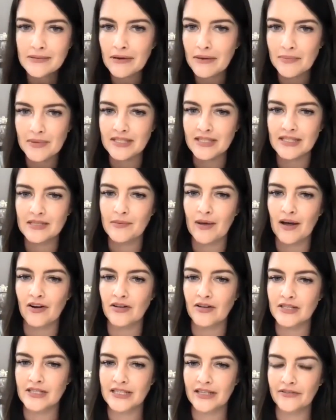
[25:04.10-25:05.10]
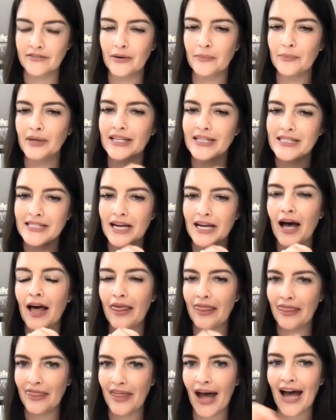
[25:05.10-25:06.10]
my business model is different, but it's not
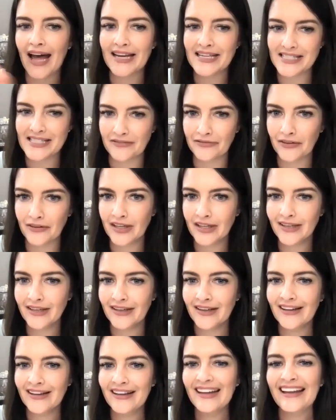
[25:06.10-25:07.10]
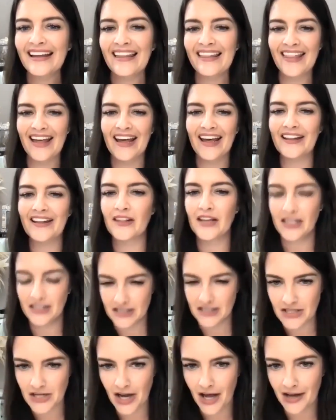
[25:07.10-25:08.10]
that different that
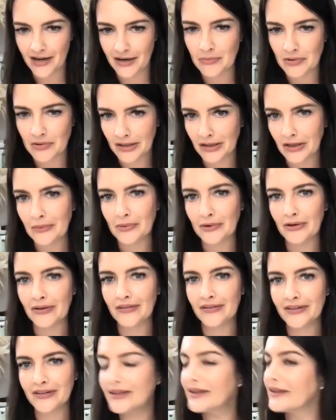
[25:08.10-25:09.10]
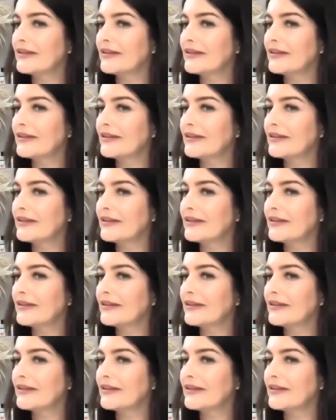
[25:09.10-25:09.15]
it's not applicable.